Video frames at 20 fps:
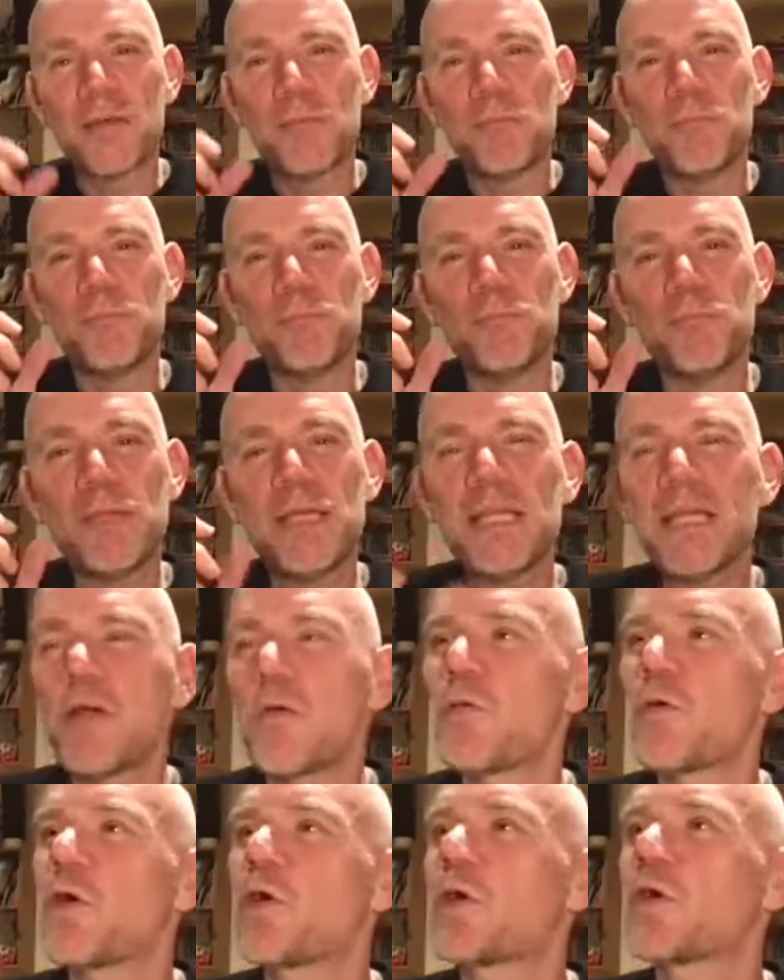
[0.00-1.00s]
Media
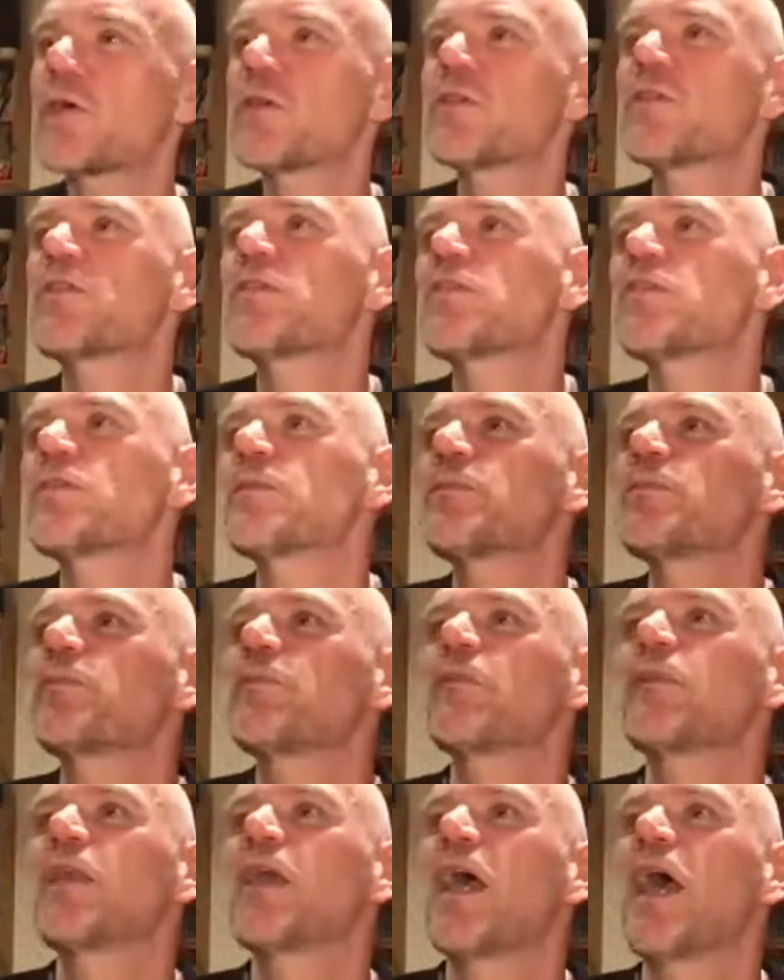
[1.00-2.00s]
workers
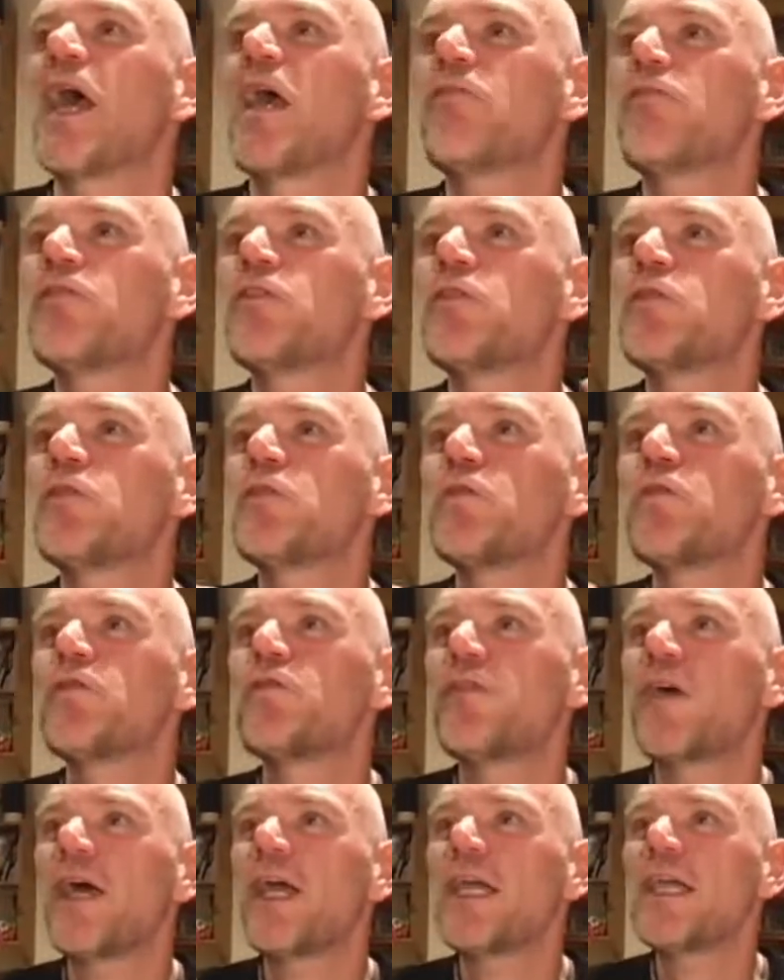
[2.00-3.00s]
have to
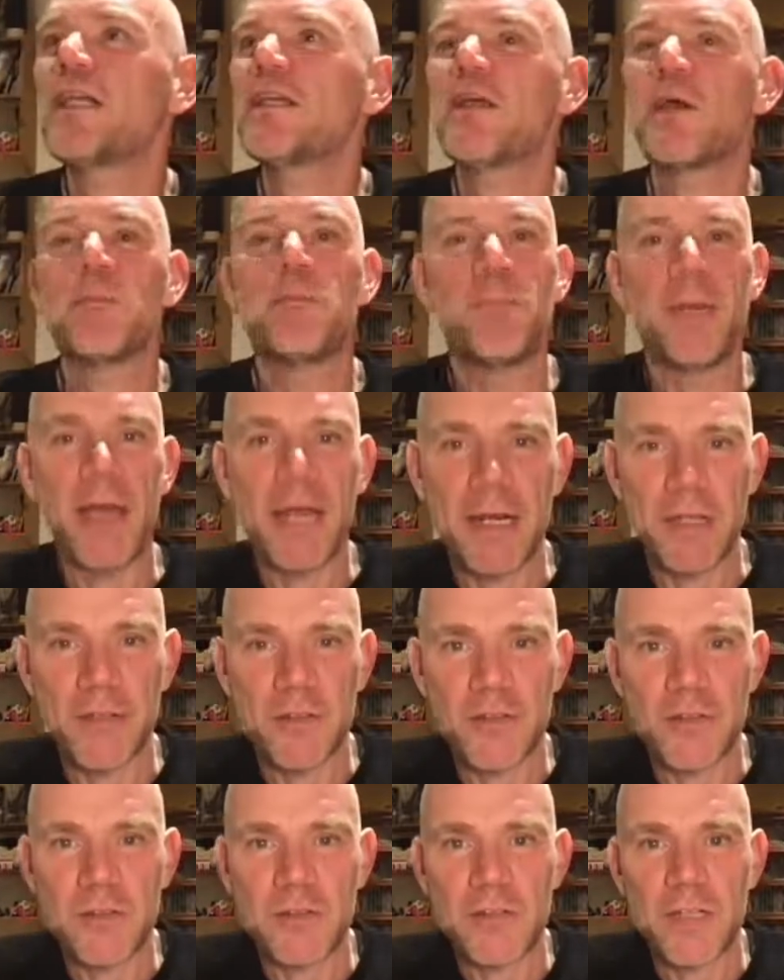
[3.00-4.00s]
find a
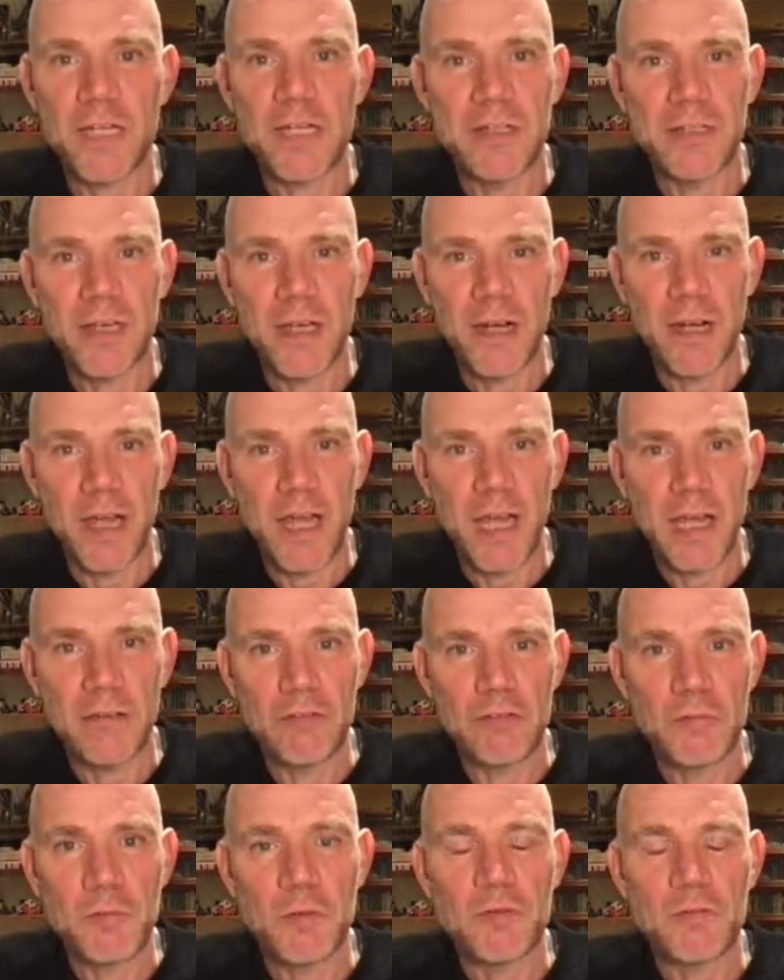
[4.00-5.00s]
balance in their
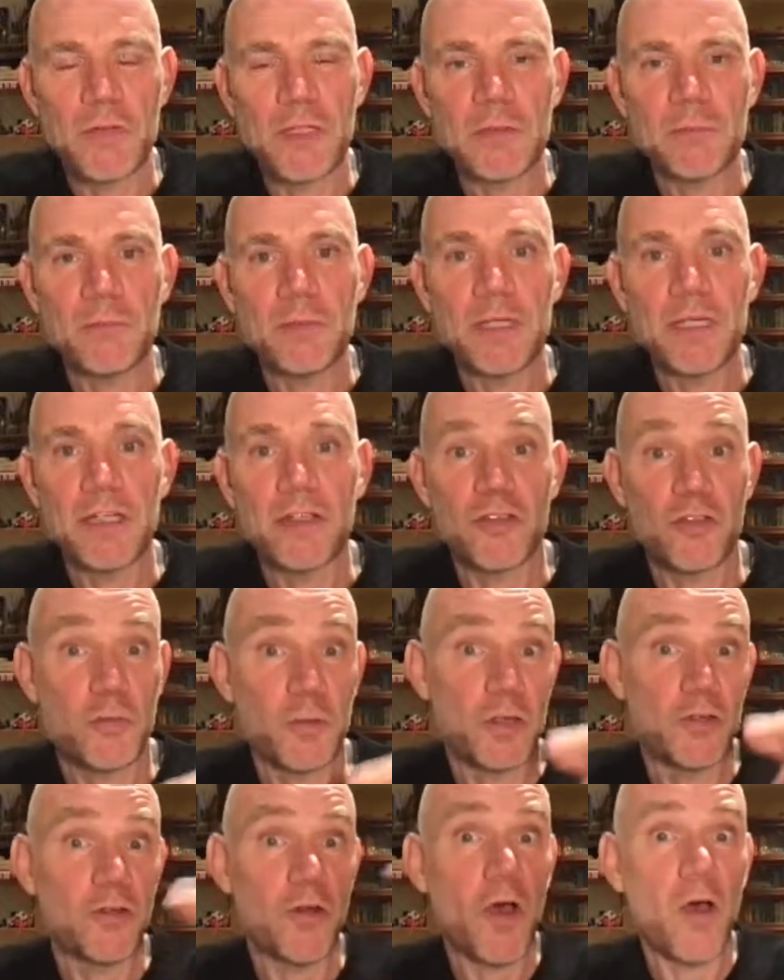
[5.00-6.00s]
lives between being
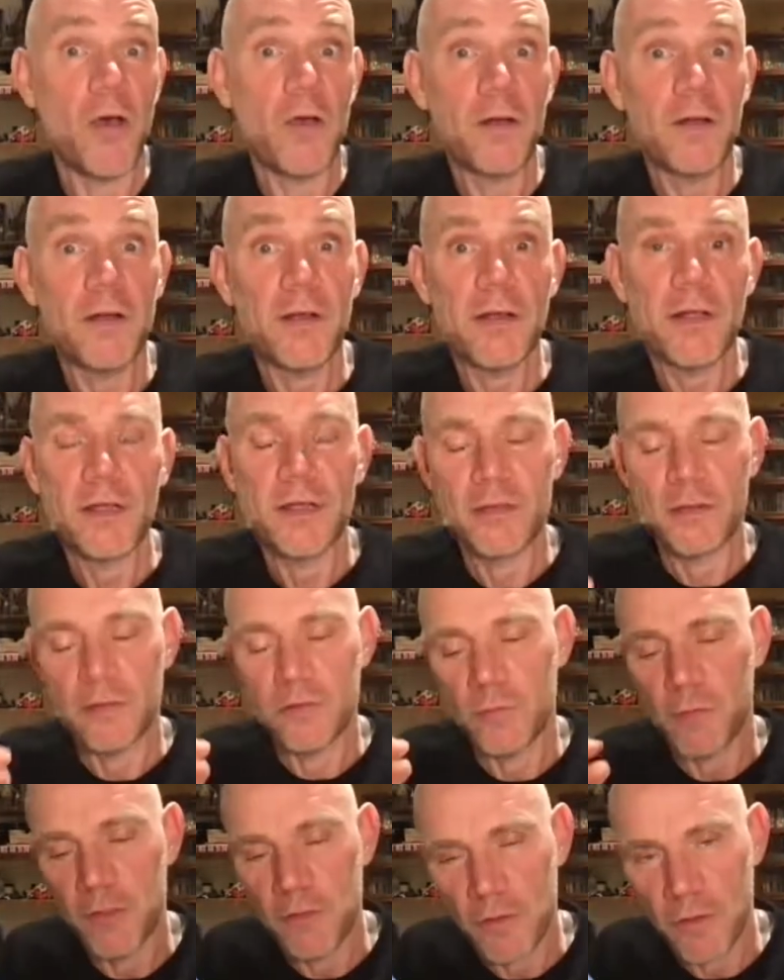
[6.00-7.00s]
switched on and
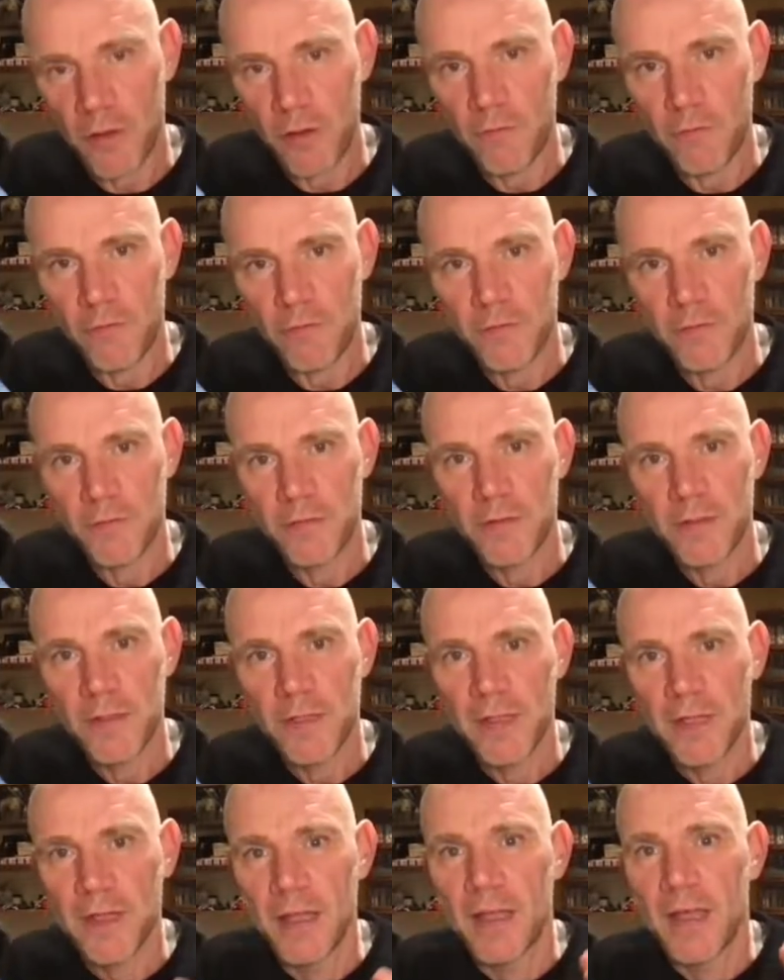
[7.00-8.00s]
switched off.
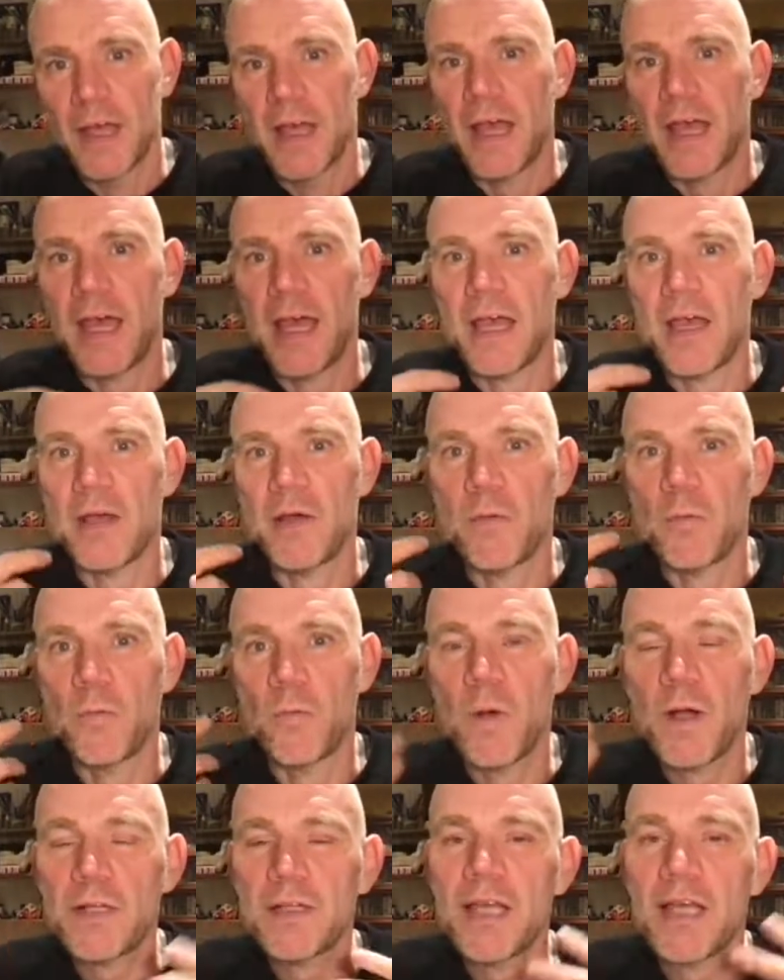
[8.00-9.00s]

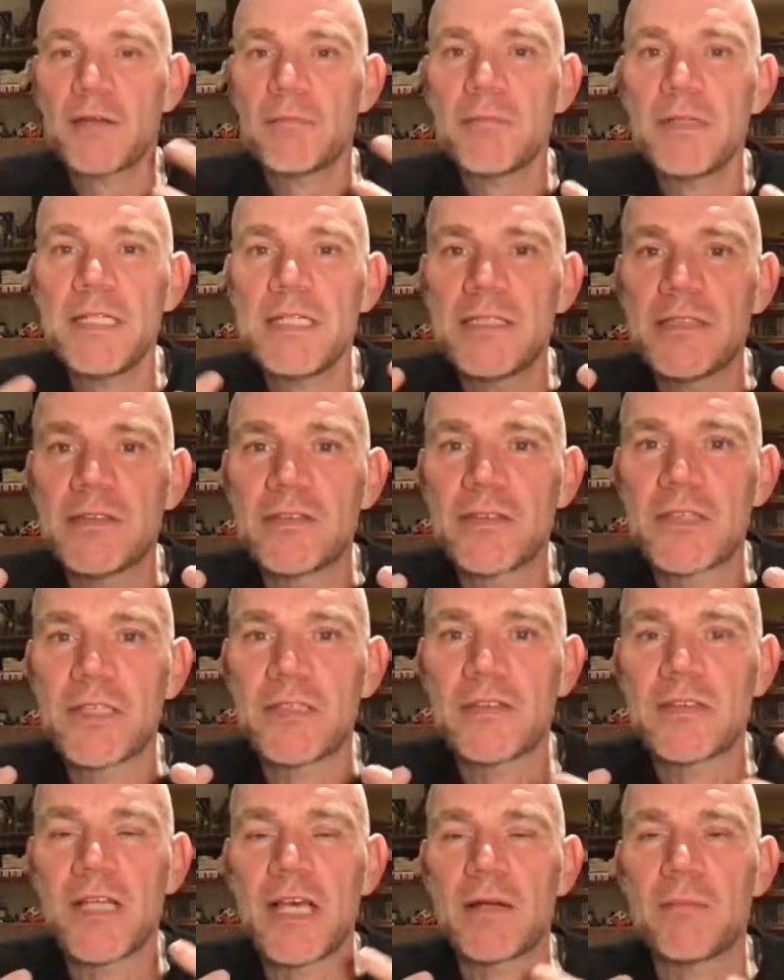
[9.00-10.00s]
What that means
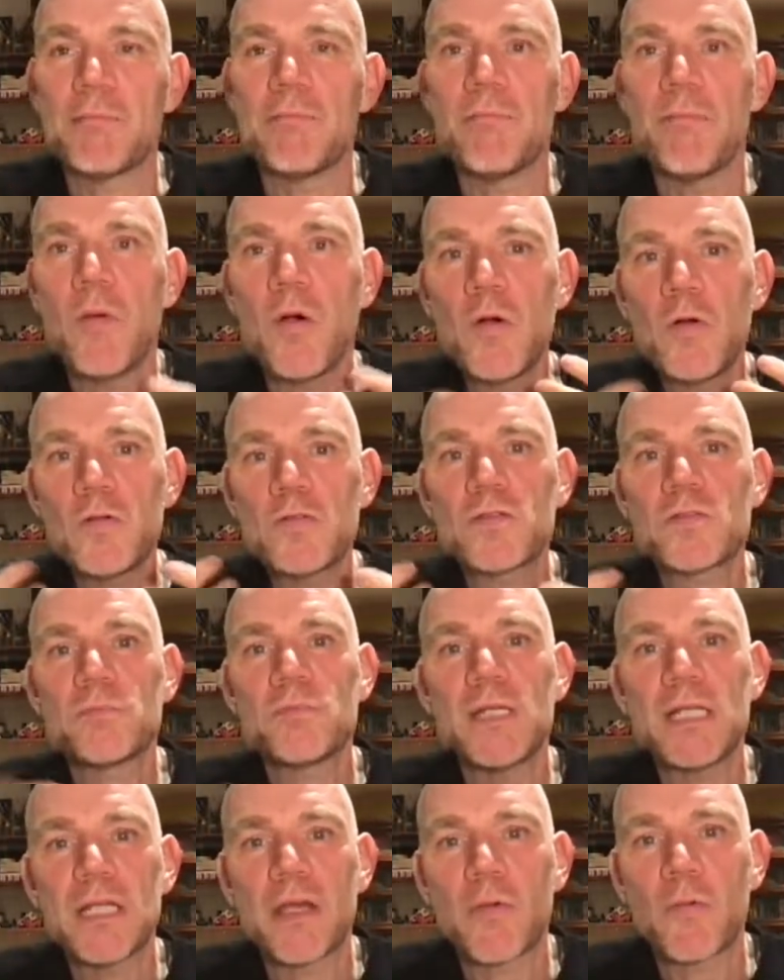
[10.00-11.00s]
is that most
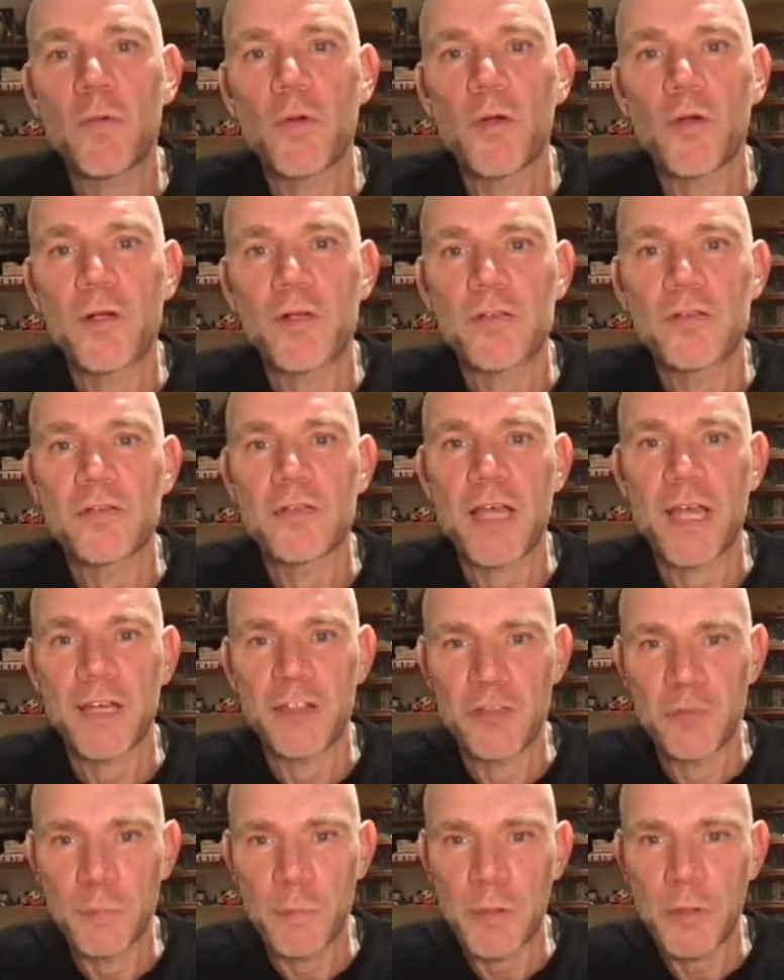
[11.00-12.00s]
media workers
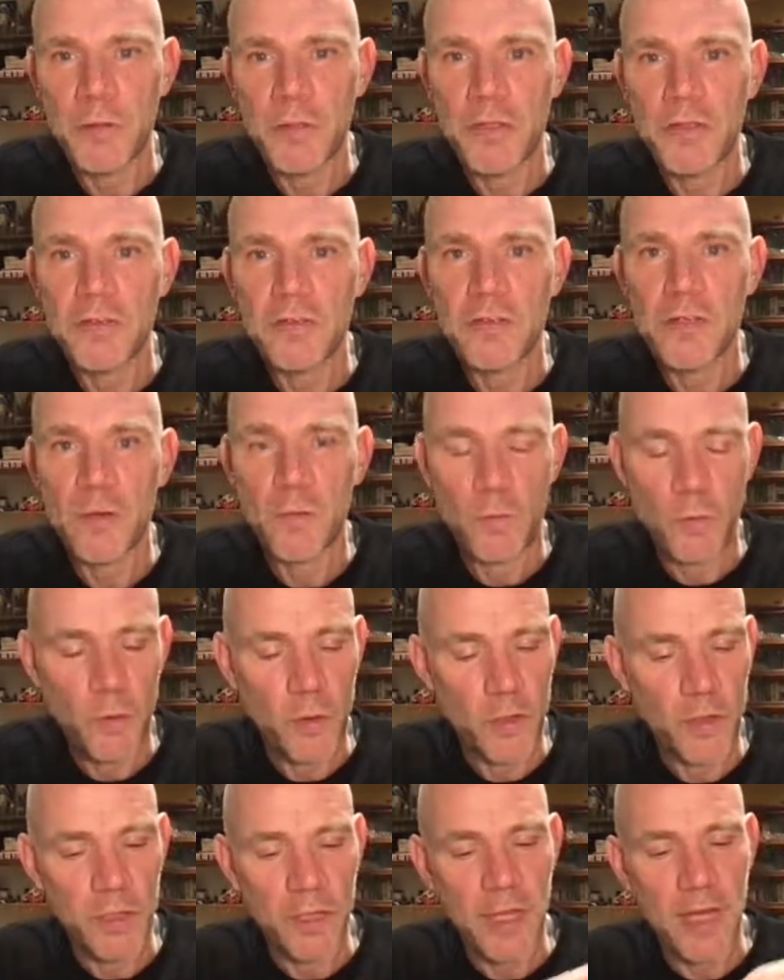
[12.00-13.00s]
experience their
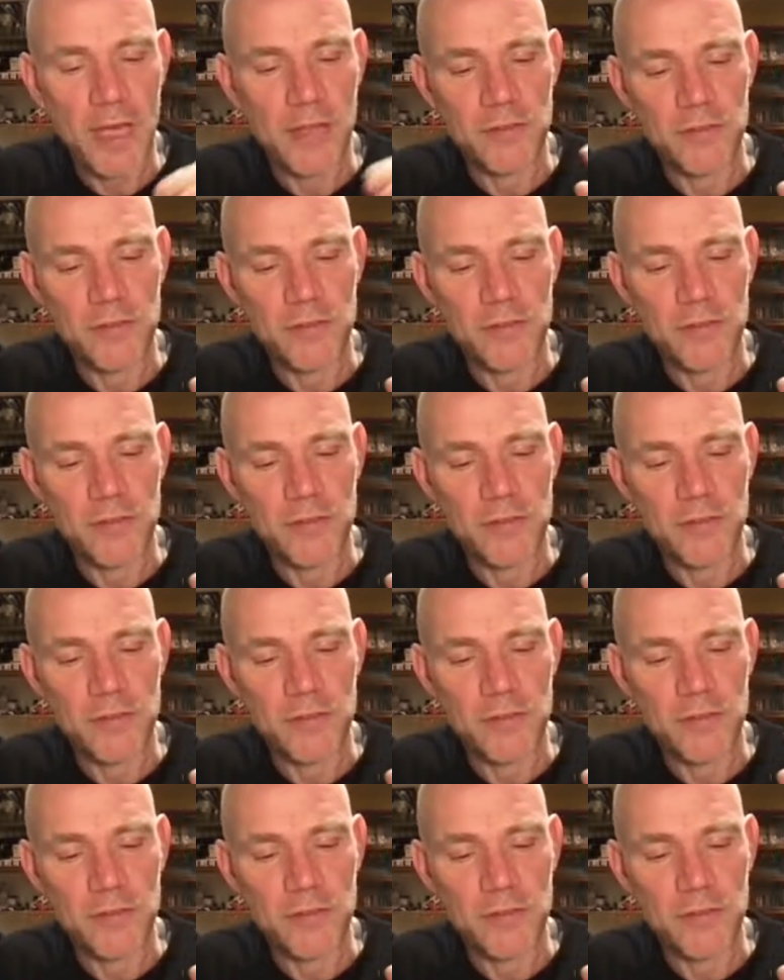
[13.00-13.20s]
work as a